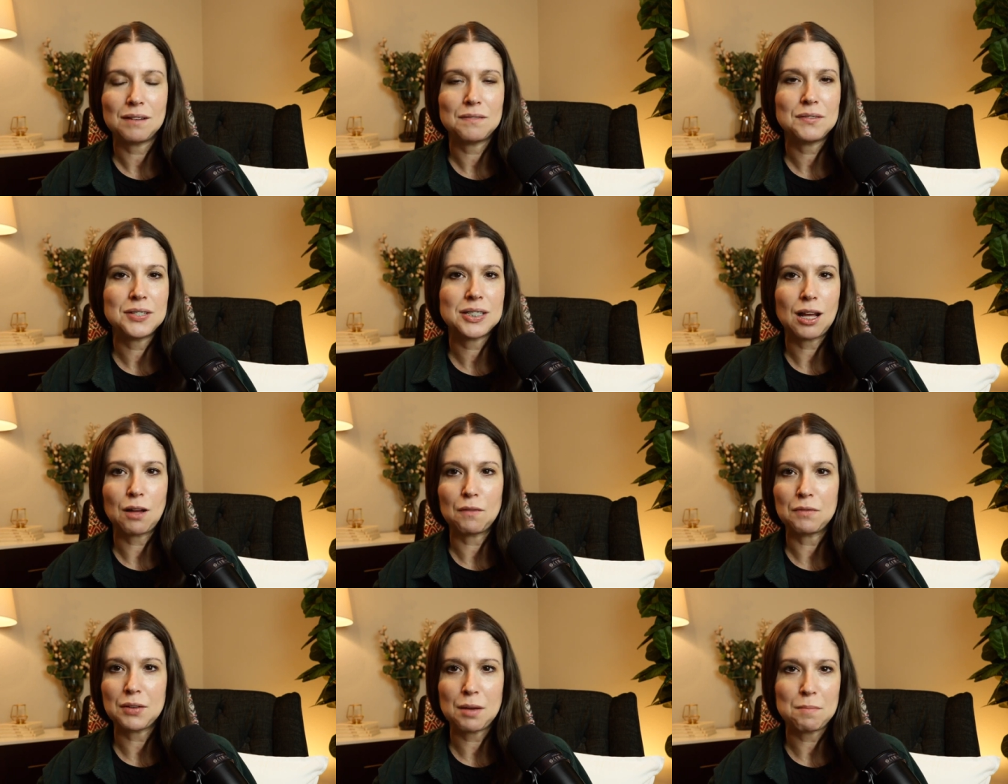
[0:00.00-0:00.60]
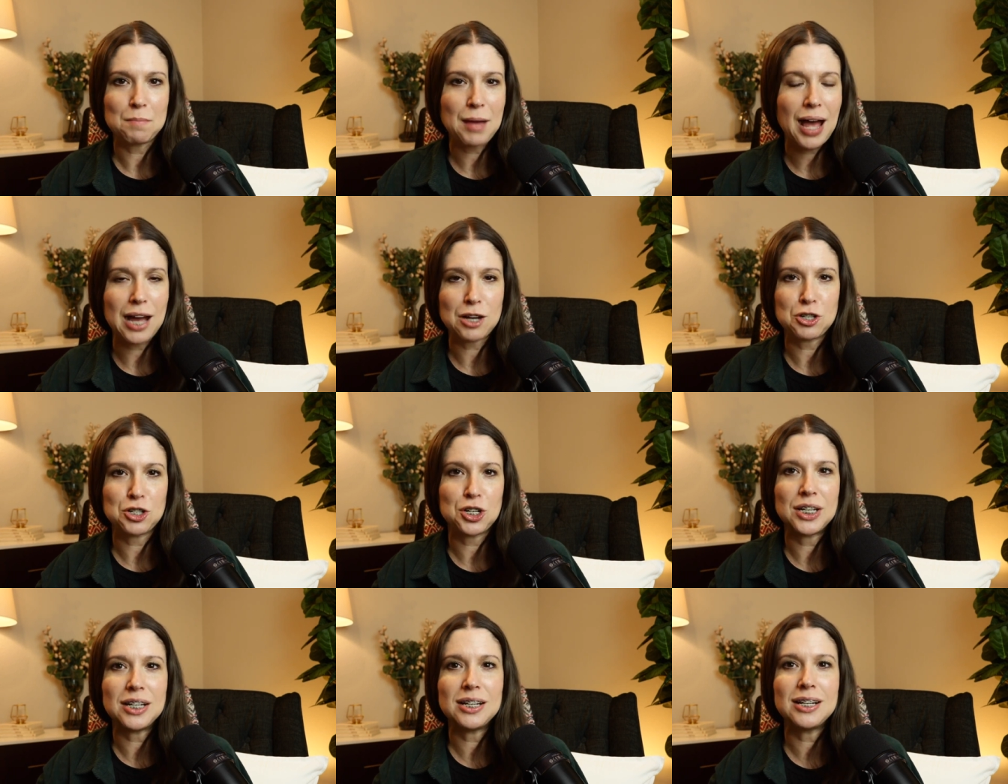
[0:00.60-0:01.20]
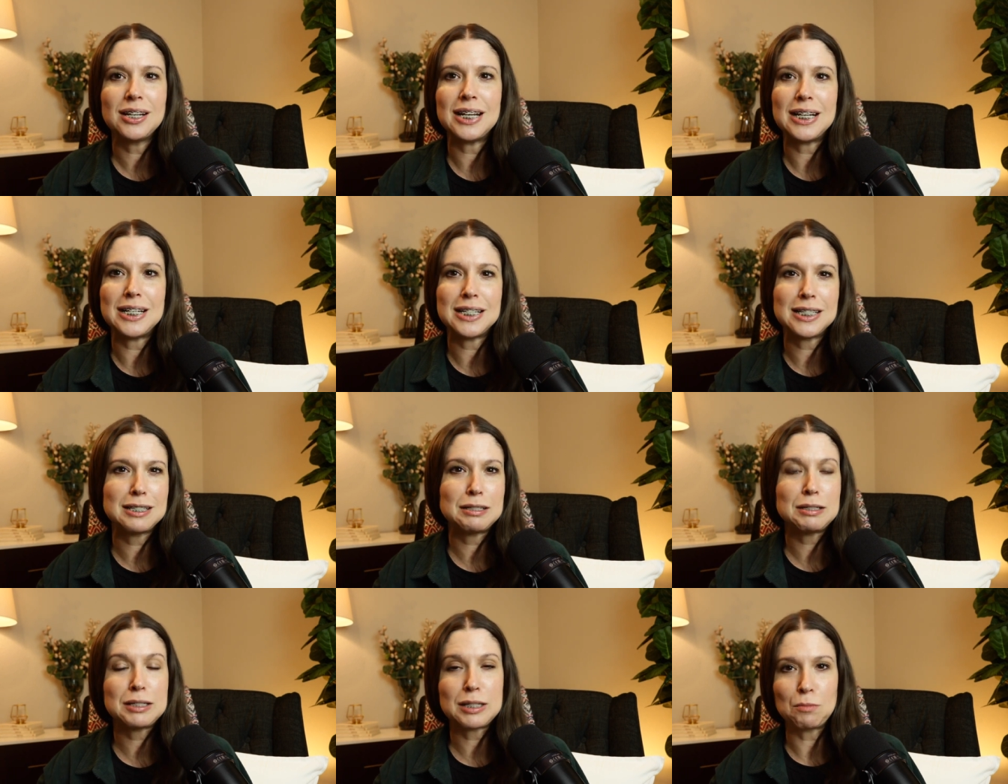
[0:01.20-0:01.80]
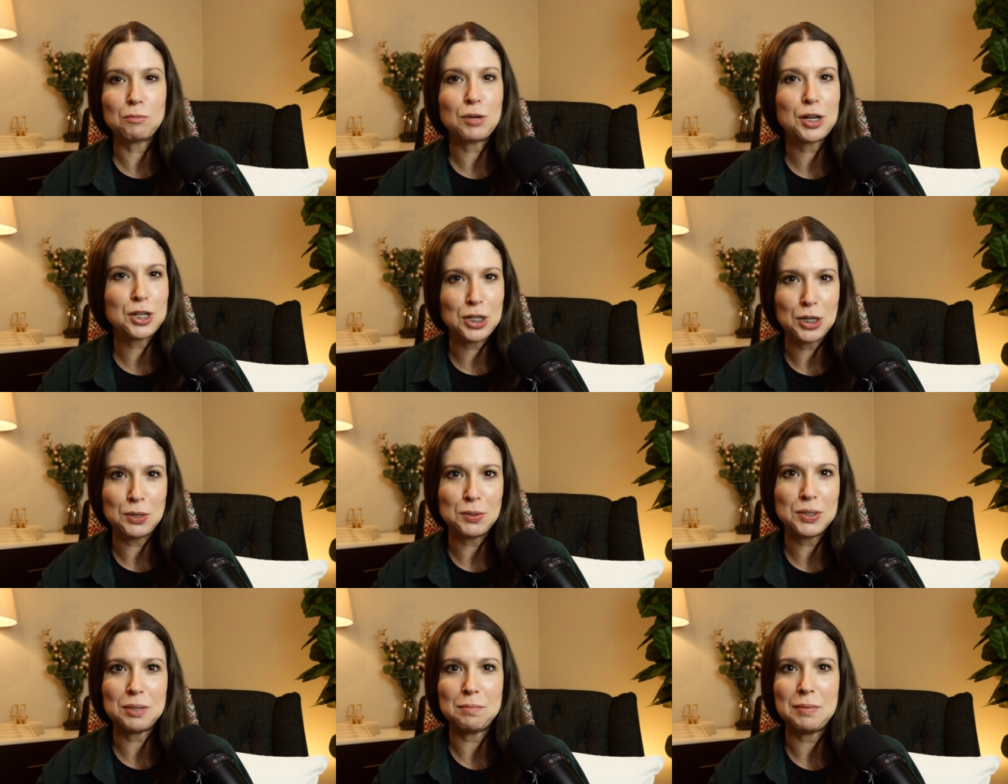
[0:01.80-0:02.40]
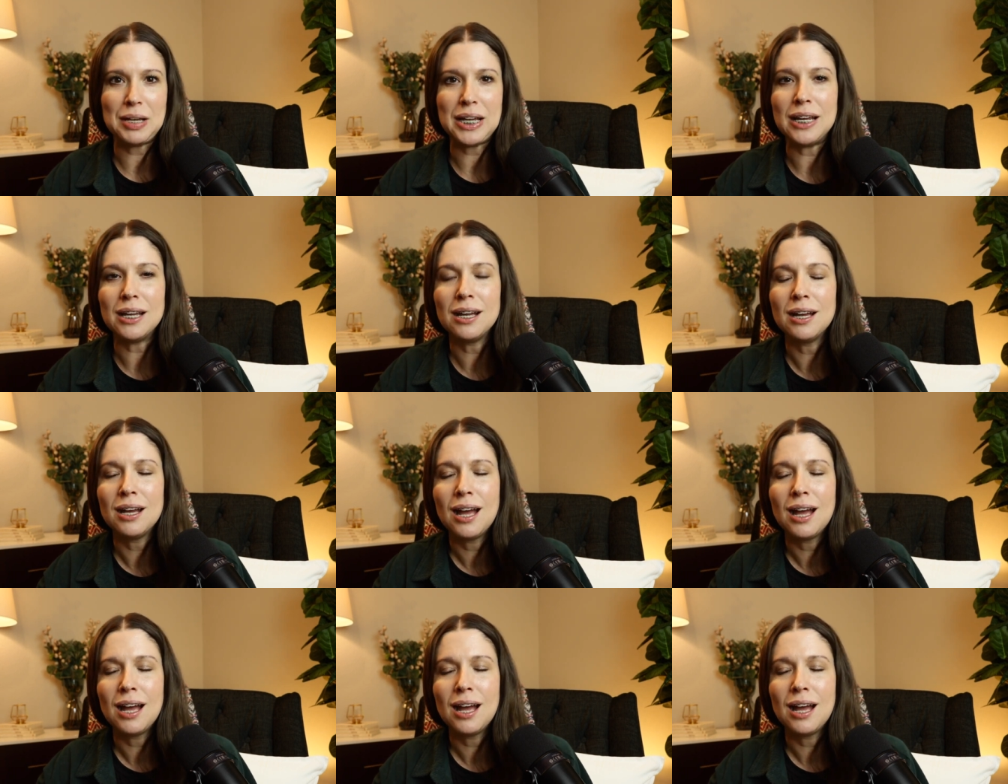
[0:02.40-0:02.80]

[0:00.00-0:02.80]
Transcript: of self compassion is somewhat new to me.